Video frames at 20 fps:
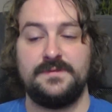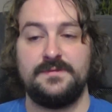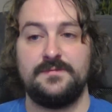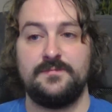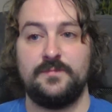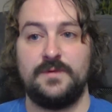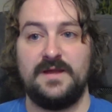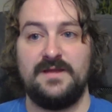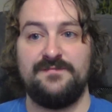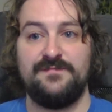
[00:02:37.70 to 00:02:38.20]

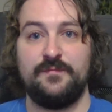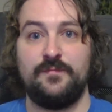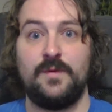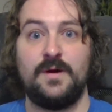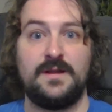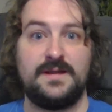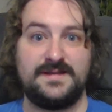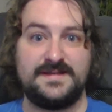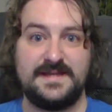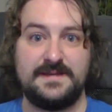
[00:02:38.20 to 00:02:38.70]
whatever
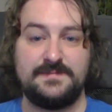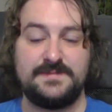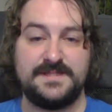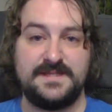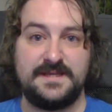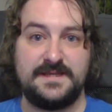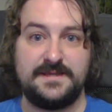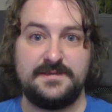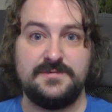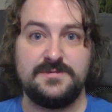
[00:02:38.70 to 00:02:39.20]
wall
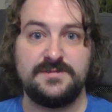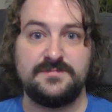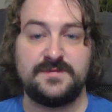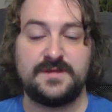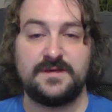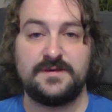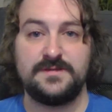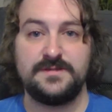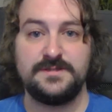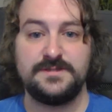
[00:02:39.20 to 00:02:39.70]
adapter you use, of
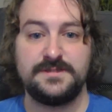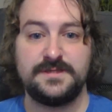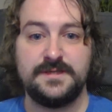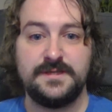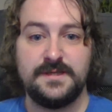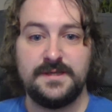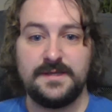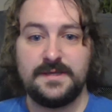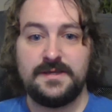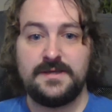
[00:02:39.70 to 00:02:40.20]
course.
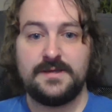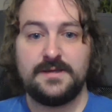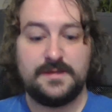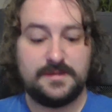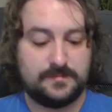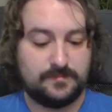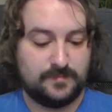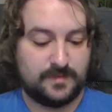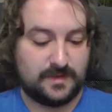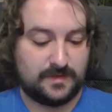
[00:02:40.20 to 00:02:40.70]

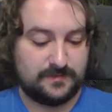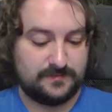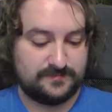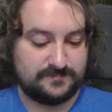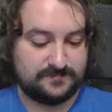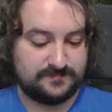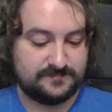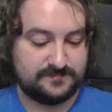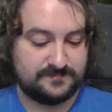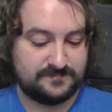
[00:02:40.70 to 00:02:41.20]
But
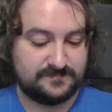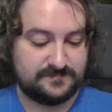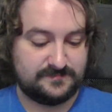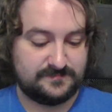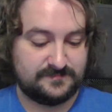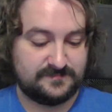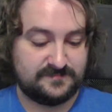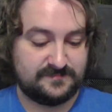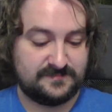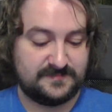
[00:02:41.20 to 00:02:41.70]

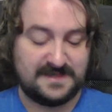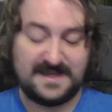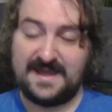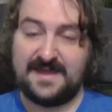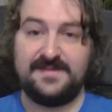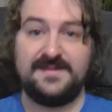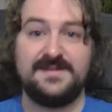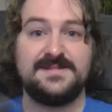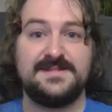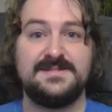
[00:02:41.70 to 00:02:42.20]

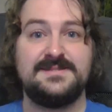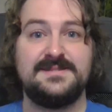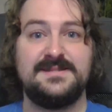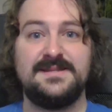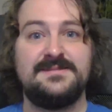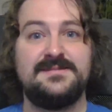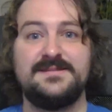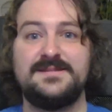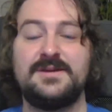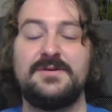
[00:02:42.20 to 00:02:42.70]
yeah,
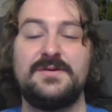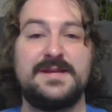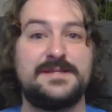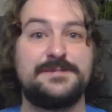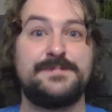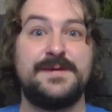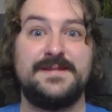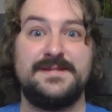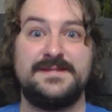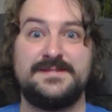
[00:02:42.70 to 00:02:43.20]
don't
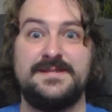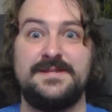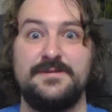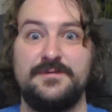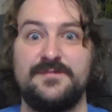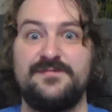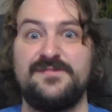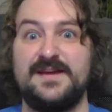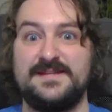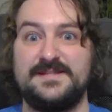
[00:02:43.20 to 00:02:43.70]
expect this to
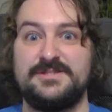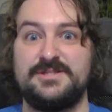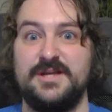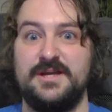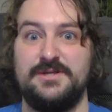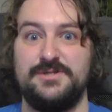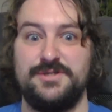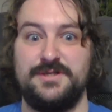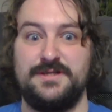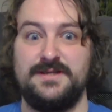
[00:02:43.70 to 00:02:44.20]
do fast
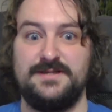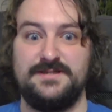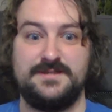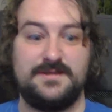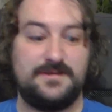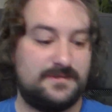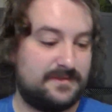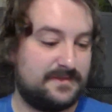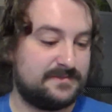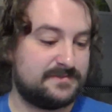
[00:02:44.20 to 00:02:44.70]
charging at
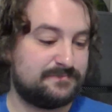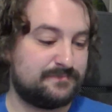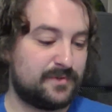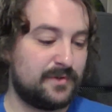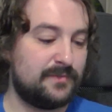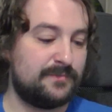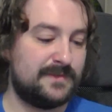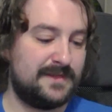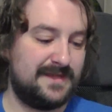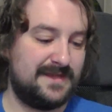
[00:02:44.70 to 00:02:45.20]
all. There's
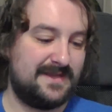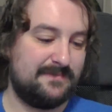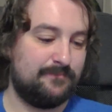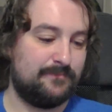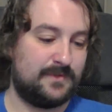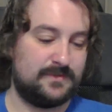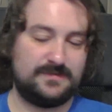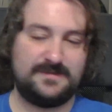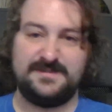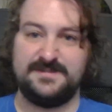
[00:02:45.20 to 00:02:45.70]
probably
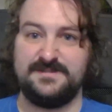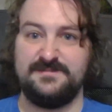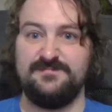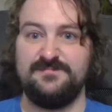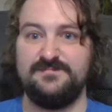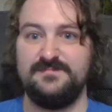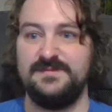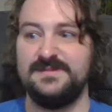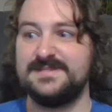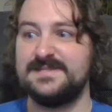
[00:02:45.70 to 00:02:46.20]
models
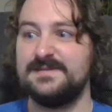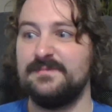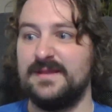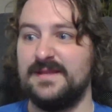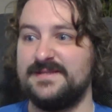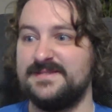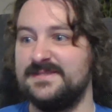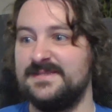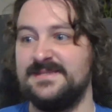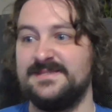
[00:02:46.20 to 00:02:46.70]

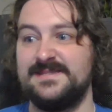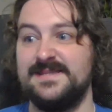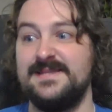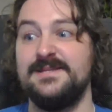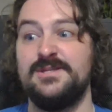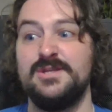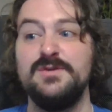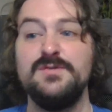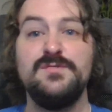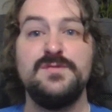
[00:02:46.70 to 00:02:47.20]
similar to this
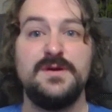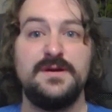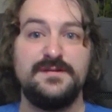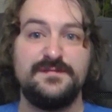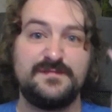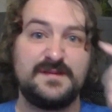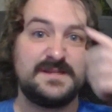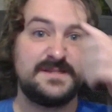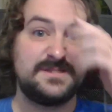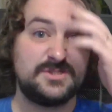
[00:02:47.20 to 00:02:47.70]
that do
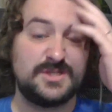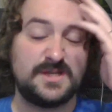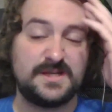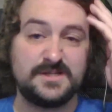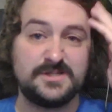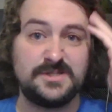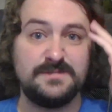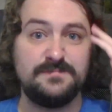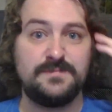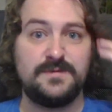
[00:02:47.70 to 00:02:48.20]
fast
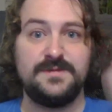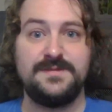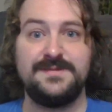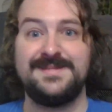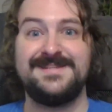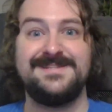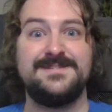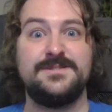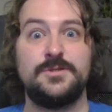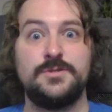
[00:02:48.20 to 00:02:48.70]
charging, but
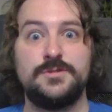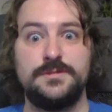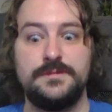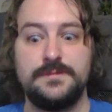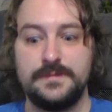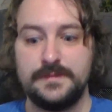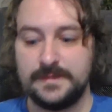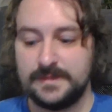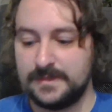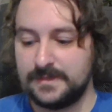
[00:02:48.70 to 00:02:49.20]
this
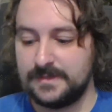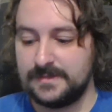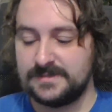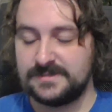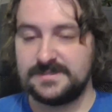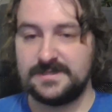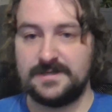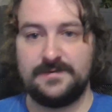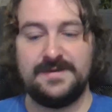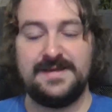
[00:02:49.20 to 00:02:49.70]
doesn't.
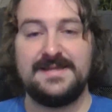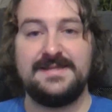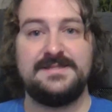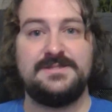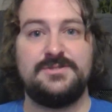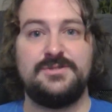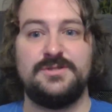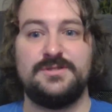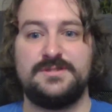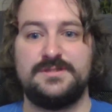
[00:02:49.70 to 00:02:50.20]
So
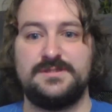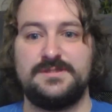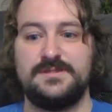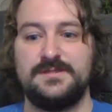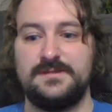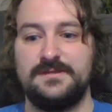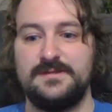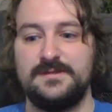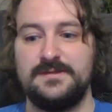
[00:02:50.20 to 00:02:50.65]
it's just